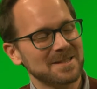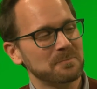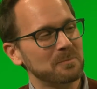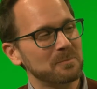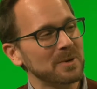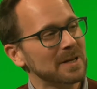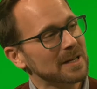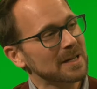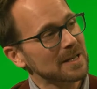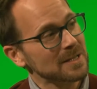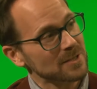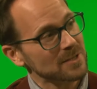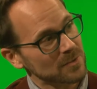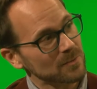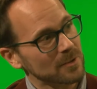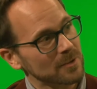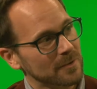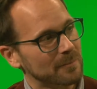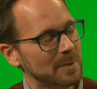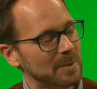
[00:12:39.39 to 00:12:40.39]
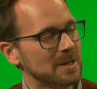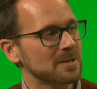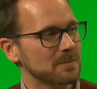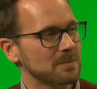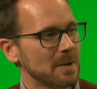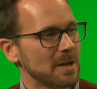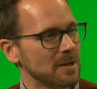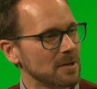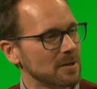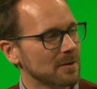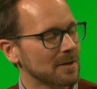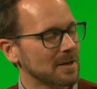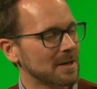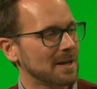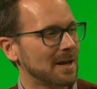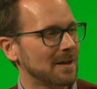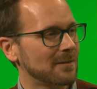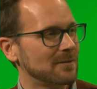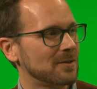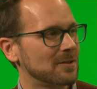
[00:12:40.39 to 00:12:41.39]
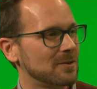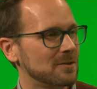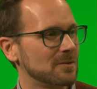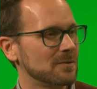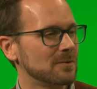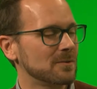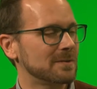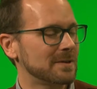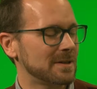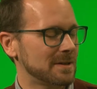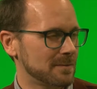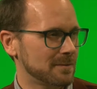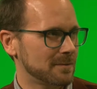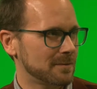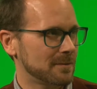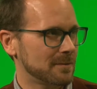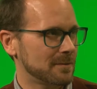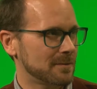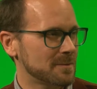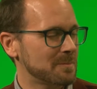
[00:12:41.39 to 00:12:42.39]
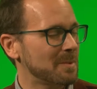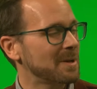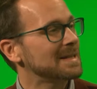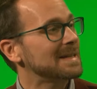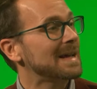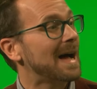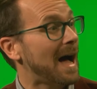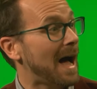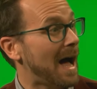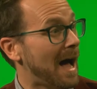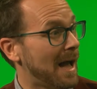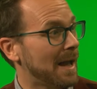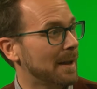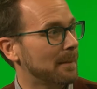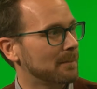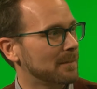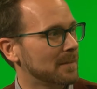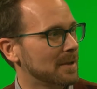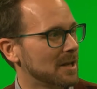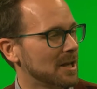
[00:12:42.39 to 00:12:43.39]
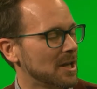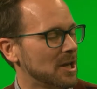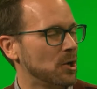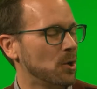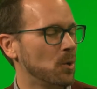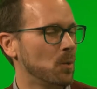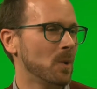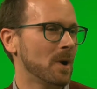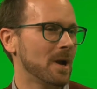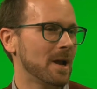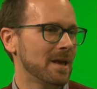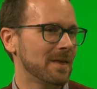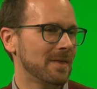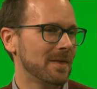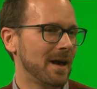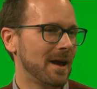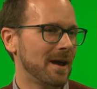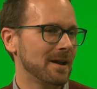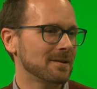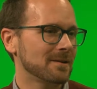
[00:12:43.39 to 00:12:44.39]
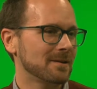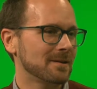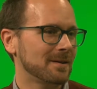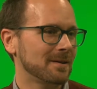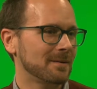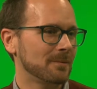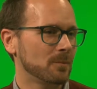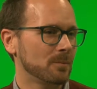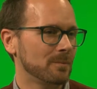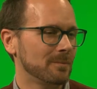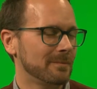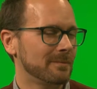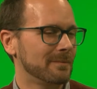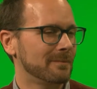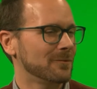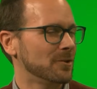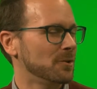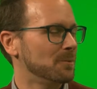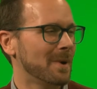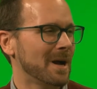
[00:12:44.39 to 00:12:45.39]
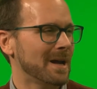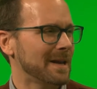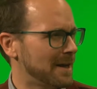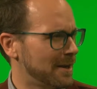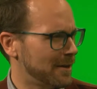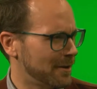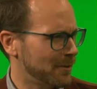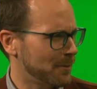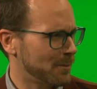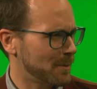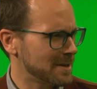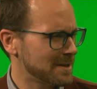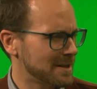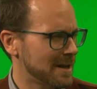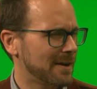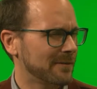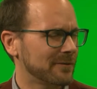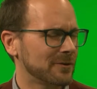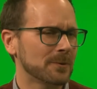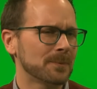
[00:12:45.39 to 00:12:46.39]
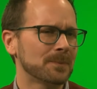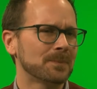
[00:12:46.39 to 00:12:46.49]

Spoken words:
But it is sort of, because, right, you're going to have to spend time in a way that you might not otherwise have to.